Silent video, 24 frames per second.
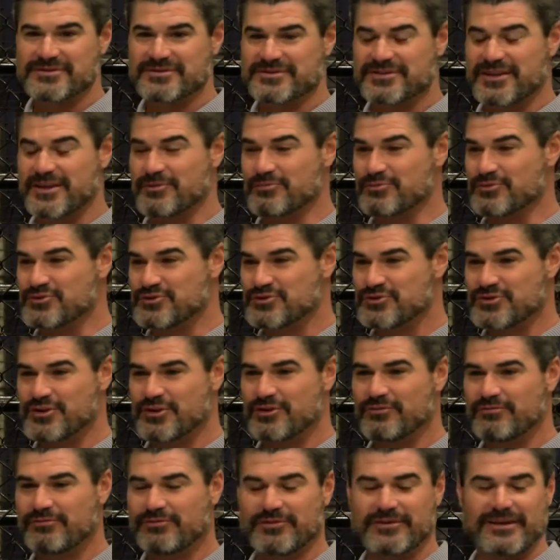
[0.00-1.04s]
was
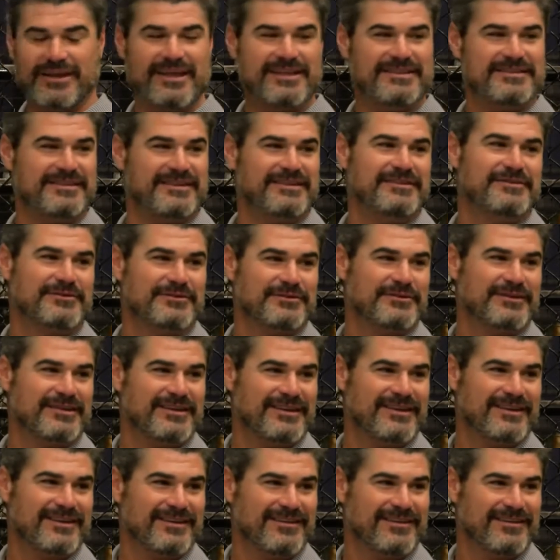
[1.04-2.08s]
so, for an
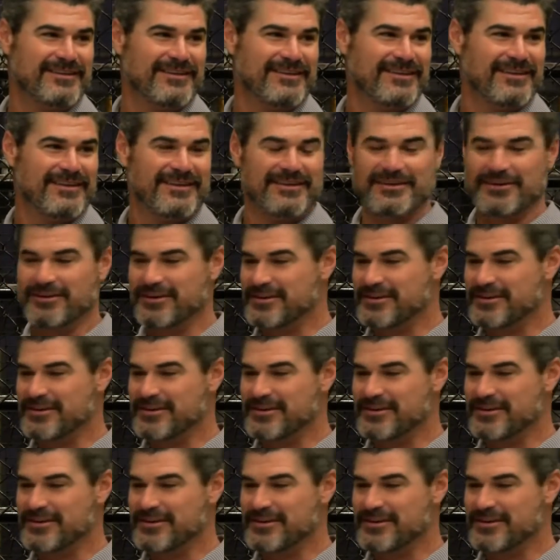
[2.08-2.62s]
18-year-old kid,